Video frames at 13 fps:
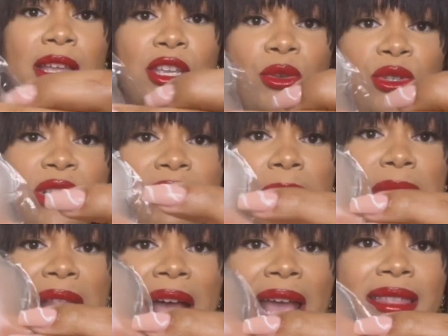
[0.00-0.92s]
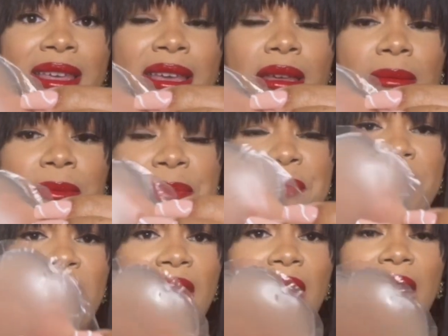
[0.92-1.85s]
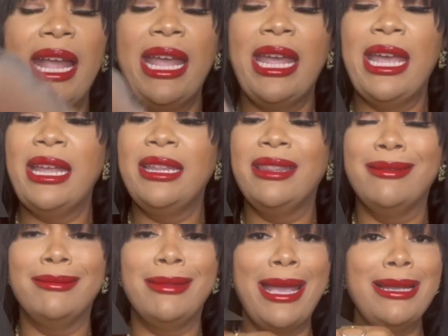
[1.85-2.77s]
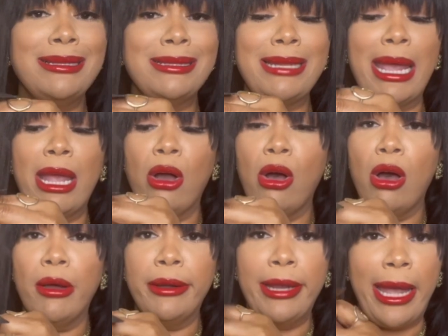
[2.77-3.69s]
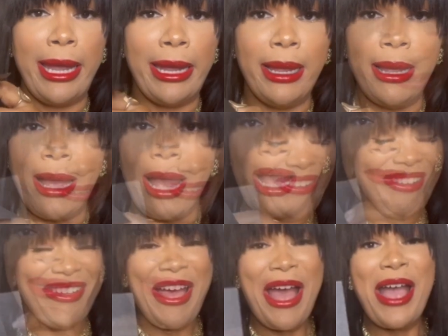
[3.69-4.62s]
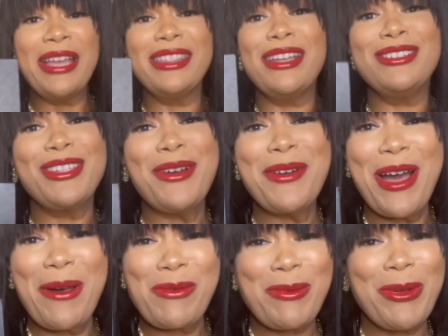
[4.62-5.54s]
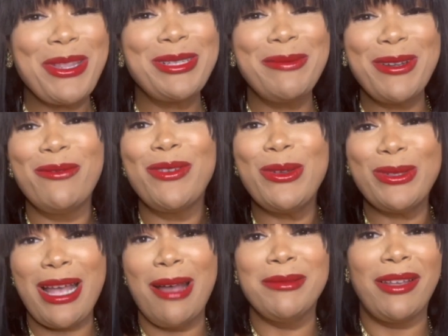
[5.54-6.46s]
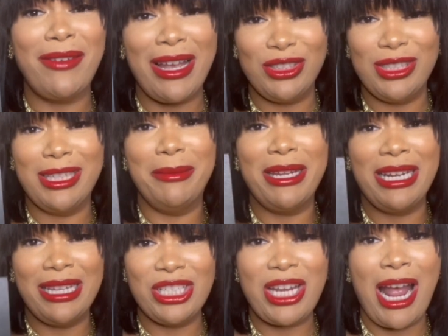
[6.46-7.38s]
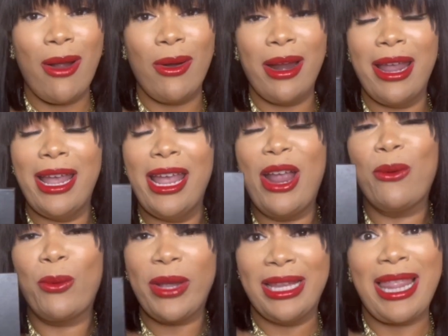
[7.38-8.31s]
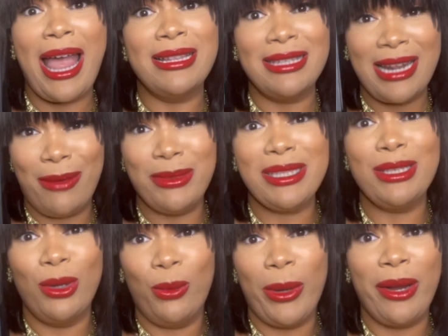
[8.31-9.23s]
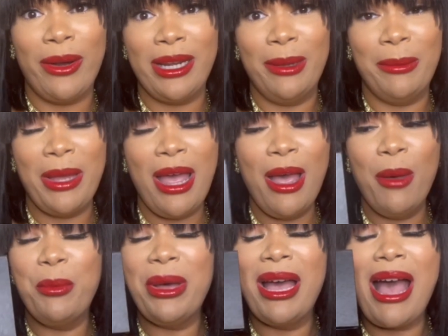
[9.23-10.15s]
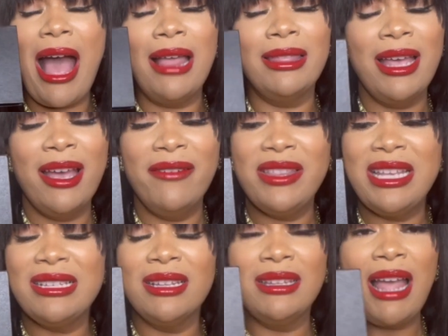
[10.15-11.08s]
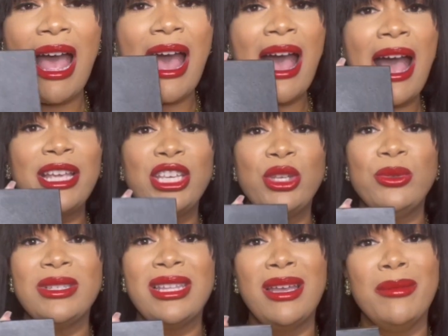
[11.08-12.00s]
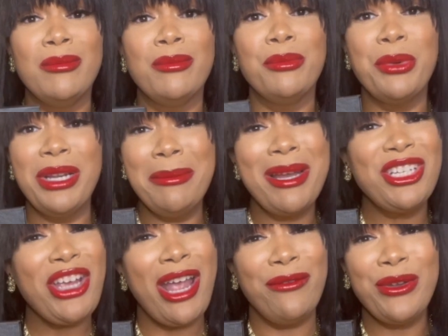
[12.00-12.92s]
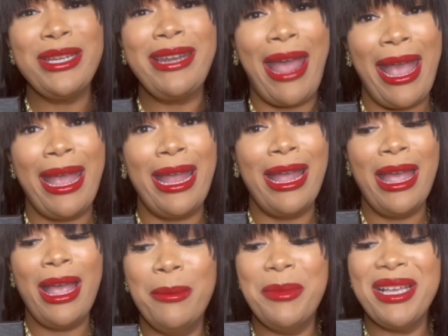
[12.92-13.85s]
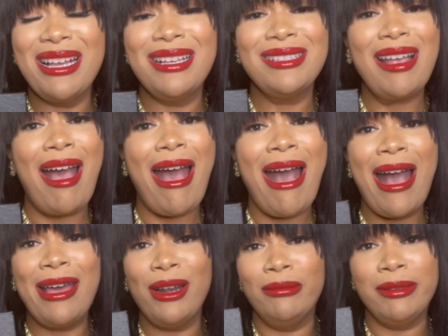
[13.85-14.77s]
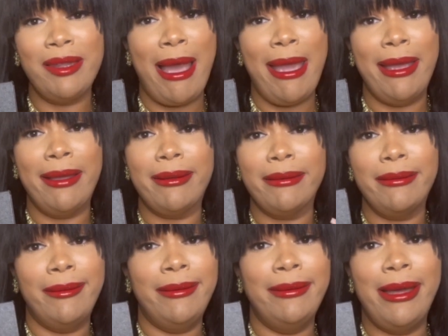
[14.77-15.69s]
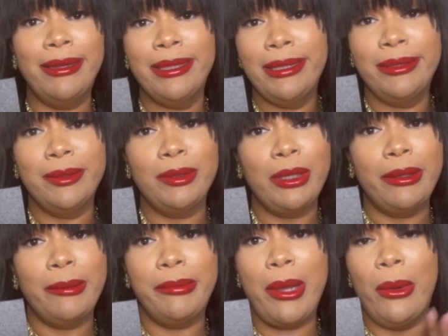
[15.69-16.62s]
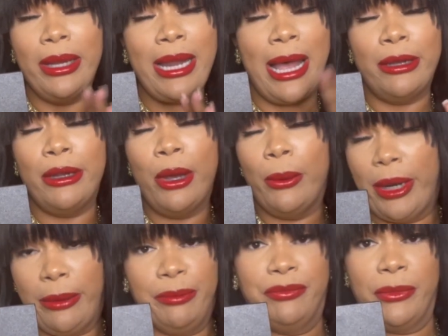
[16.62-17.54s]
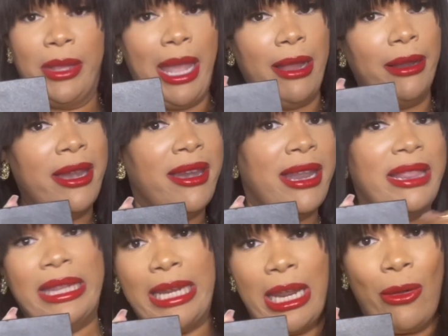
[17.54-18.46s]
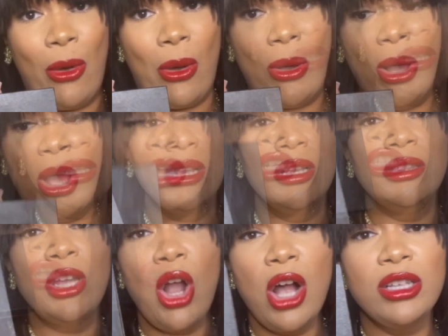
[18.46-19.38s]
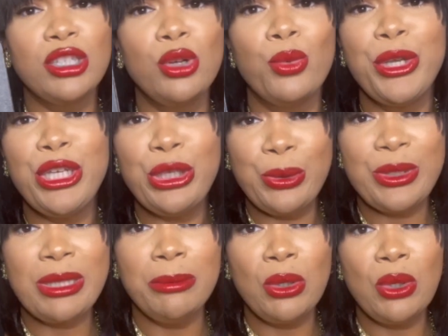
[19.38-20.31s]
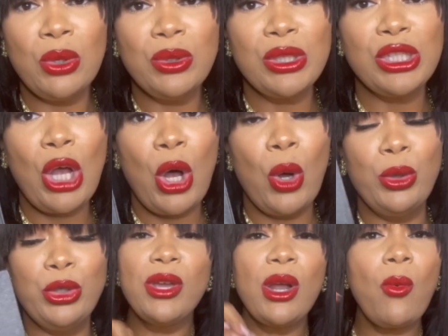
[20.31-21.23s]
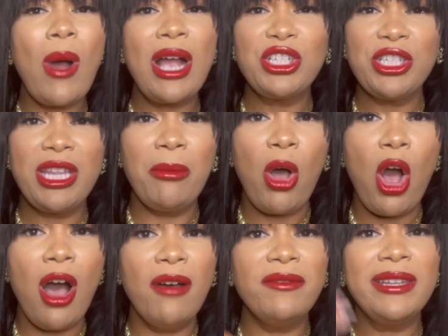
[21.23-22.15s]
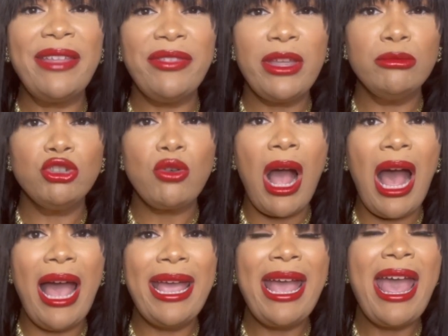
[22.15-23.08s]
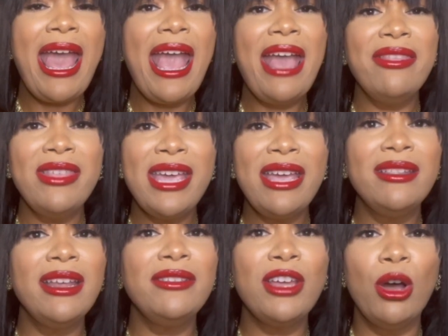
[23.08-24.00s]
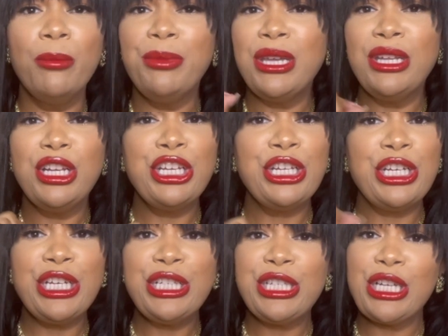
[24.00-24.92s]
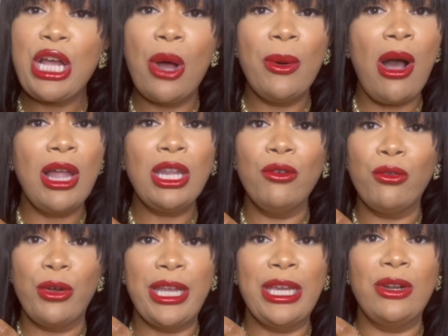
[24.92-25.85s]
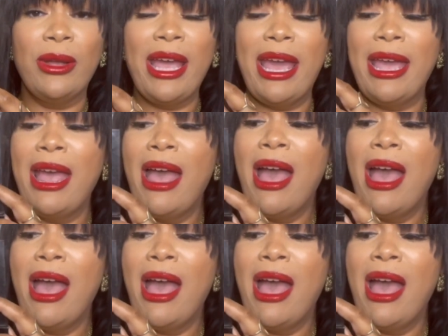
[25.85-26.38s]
You just apply them and they stay all day. I mean, they're so comfortable. There's been a few times I've actually been in the shower and realized that I was still wearing them. But I love these a lot. I use them pretty much every day because I don't like nothing poking out nowhere. Okay, nothing at all. They're also reusable, so you can wash them off, let them dry, and then they'll be good to go all over again, okay?